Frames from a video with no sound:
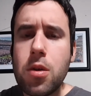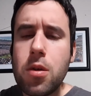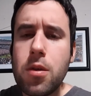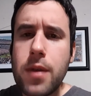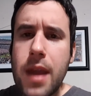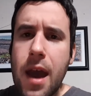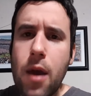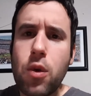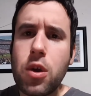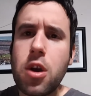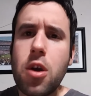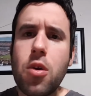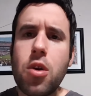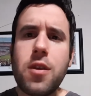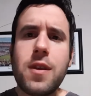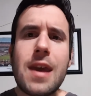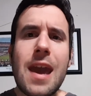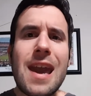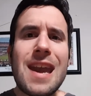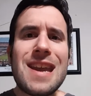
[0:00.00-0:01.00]
Now we go to
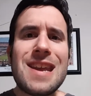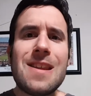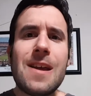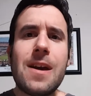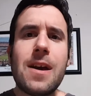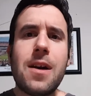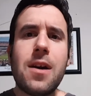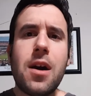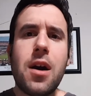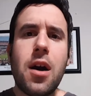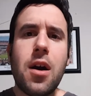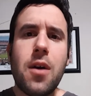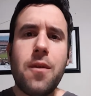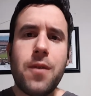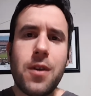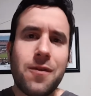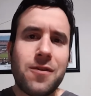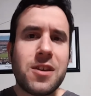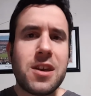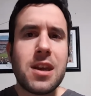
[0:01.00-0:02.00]
the
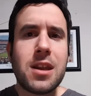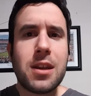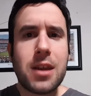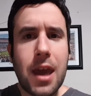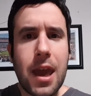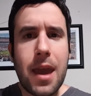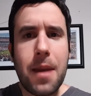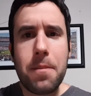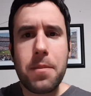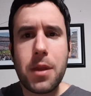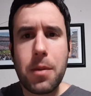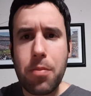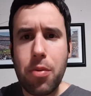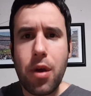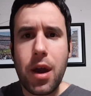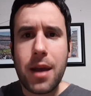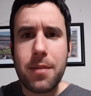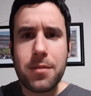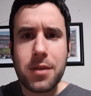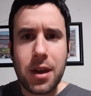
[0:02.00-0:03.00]
8:15 game, the
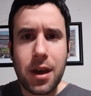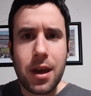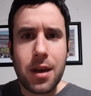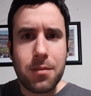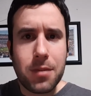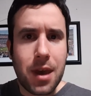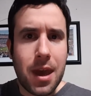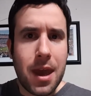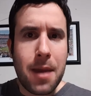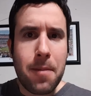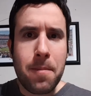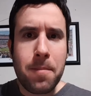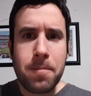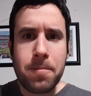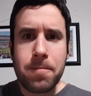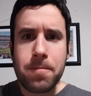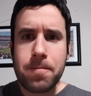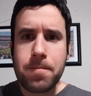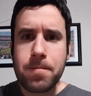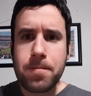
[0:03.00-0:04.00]
primetime game.
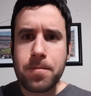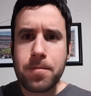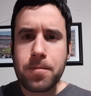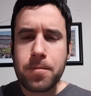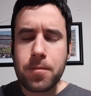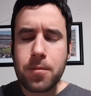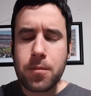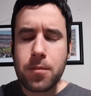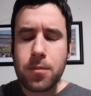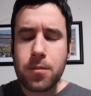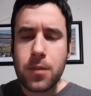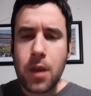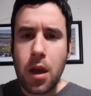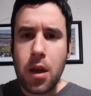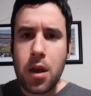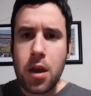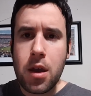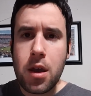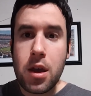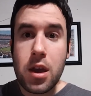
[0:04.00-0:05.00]

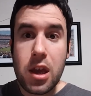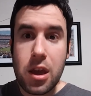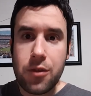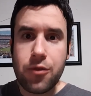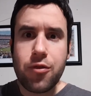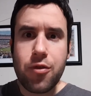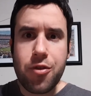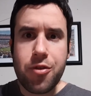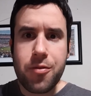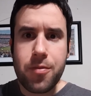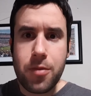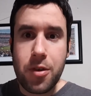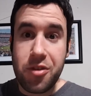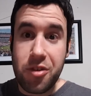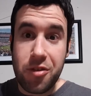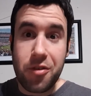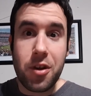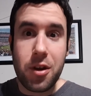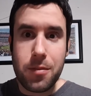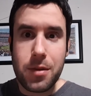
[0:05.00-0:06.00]
This
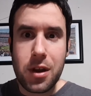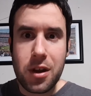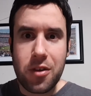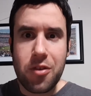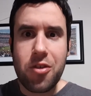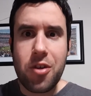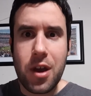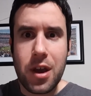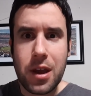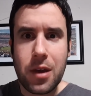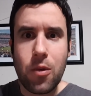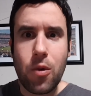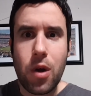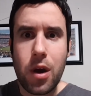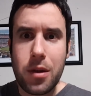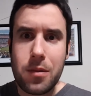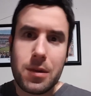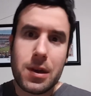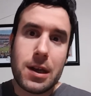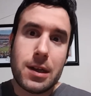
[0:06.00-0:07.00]
is going to be an exciting
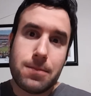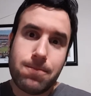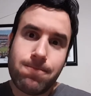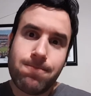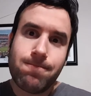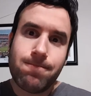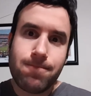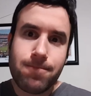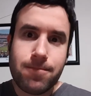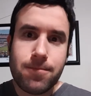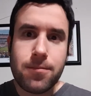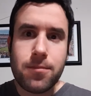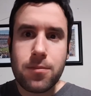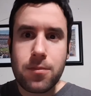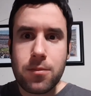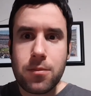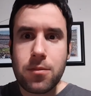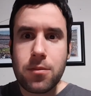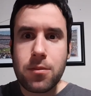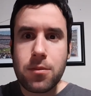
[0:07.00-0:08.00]
one. Well,
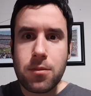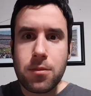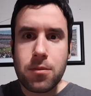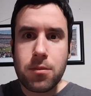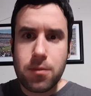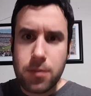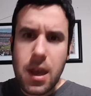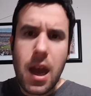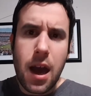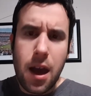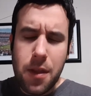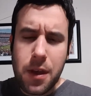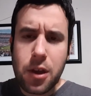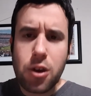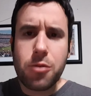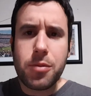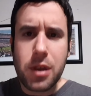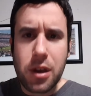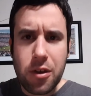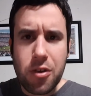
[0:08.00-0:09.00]
yeah, I think
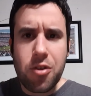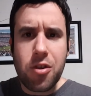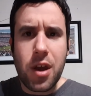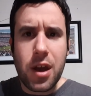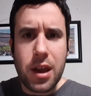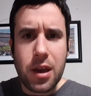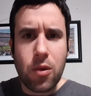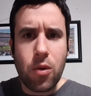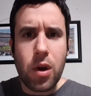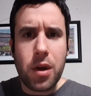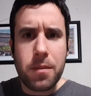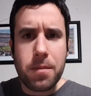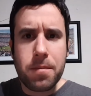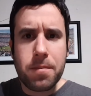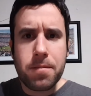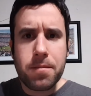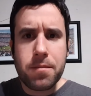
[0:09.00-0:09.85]
it'll be an exciting one.